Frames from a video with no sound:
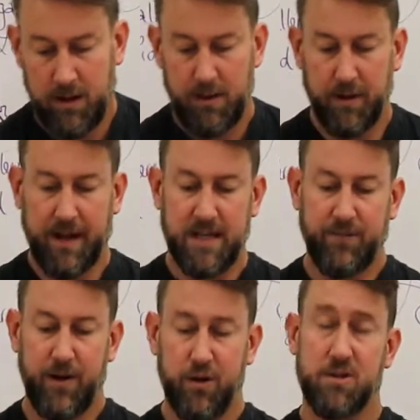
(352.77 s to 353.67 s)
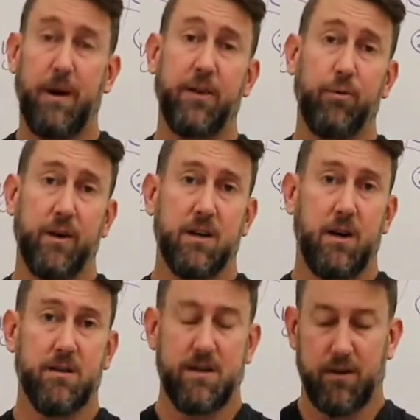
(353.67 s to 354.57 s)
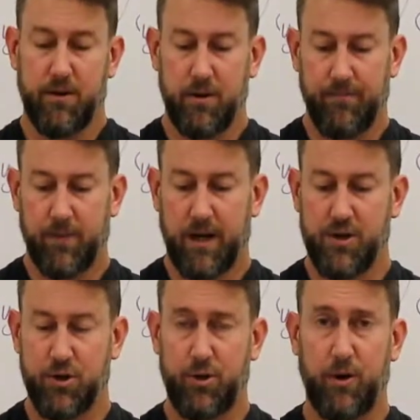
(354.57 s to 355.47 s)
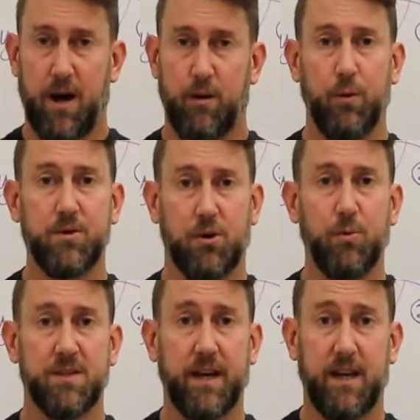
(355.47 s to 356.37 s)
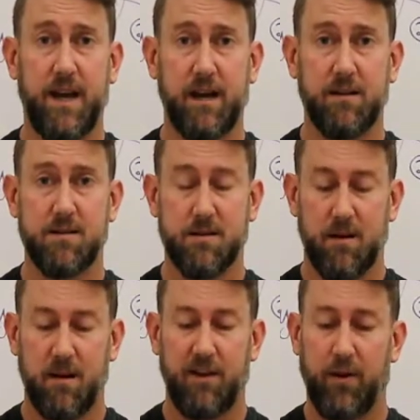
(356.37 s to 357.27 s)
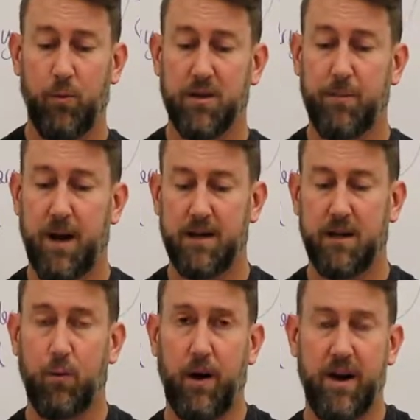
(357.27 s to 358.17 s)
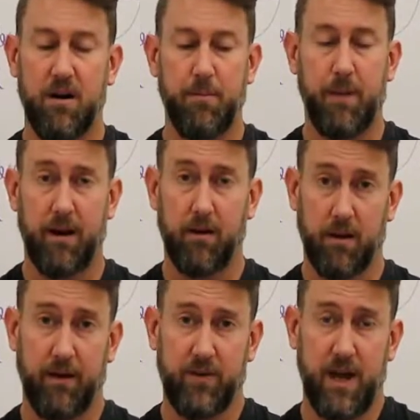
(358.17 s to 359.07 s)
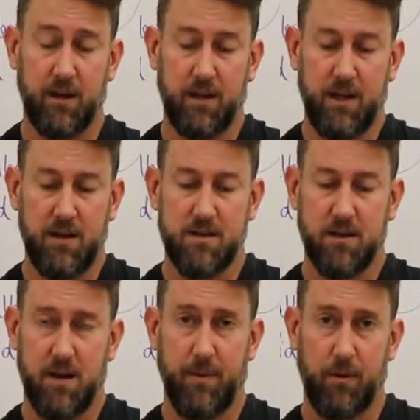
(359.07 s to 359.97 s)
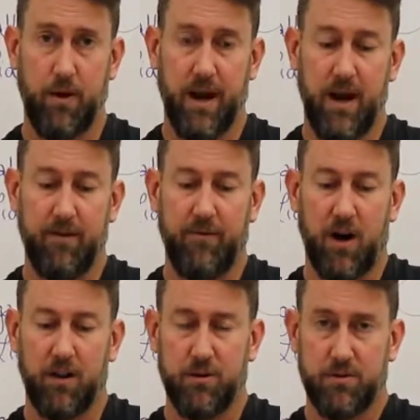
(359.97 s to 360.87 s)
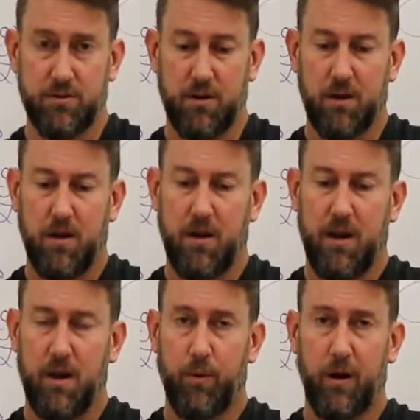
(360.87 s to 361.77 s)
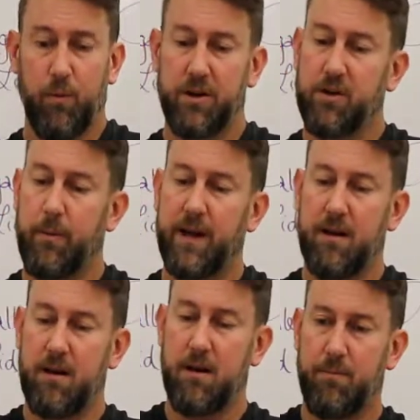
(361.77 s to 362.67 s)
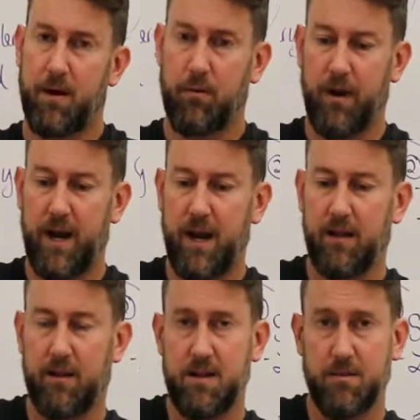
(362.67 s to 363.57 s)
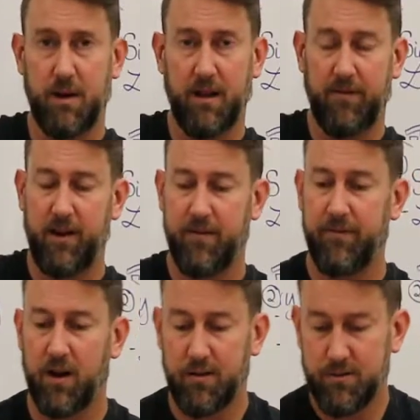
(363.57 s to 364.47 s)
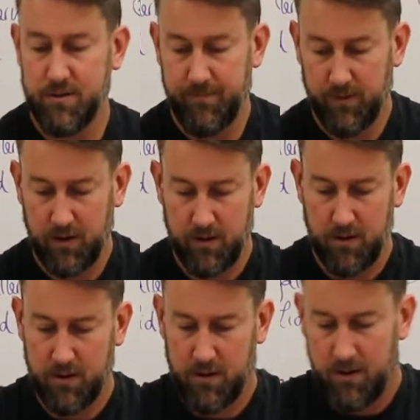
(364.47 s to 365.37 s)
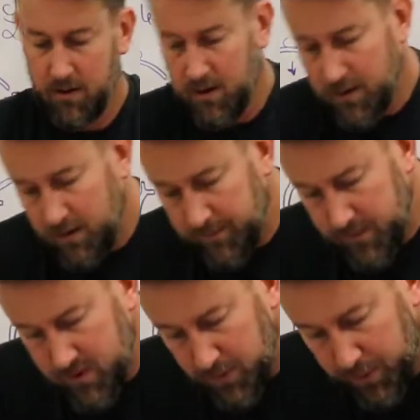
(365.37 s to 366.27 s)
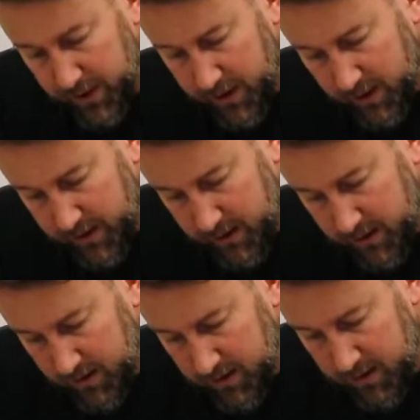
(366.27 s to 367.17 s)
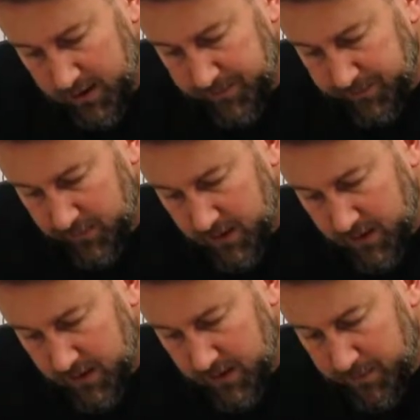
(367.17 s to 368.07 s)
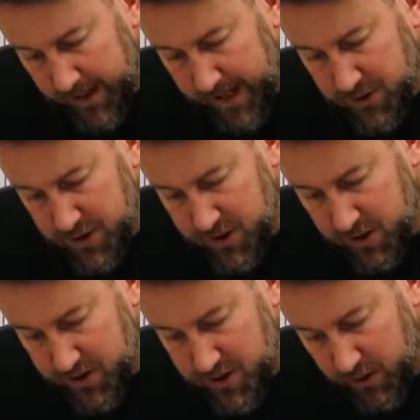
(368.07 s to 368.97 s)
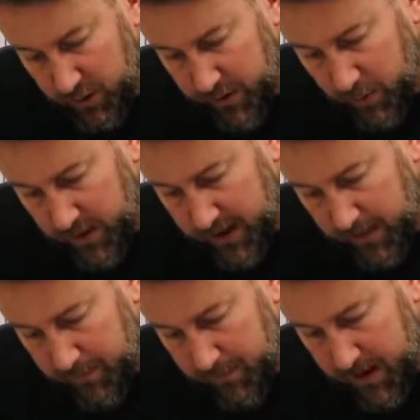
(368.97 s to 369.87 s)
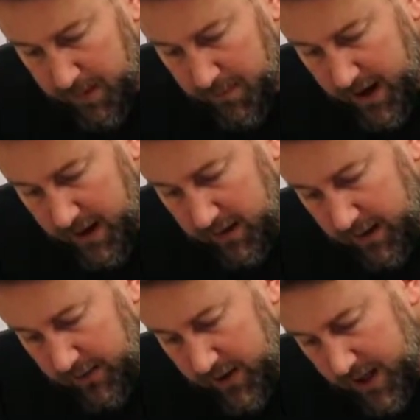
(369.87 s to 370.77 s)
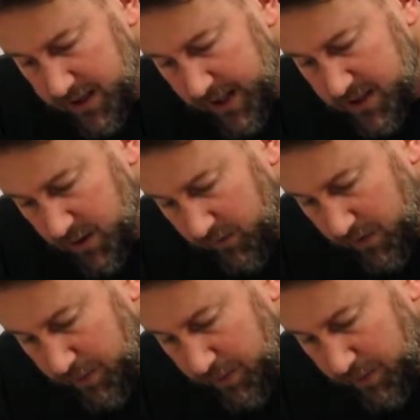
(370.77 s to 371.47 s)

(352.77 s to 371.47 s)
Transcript: In my last video is about throwing a tall cylinder. I showed you how it was almost like a dance. If I want the pot to get wider, my left hand leads and my right hand follows. And when I want it to go back in, my right hand leads and my left hand follows. So putting it on here, my hands are just going to slowly work up and my left hand takes over and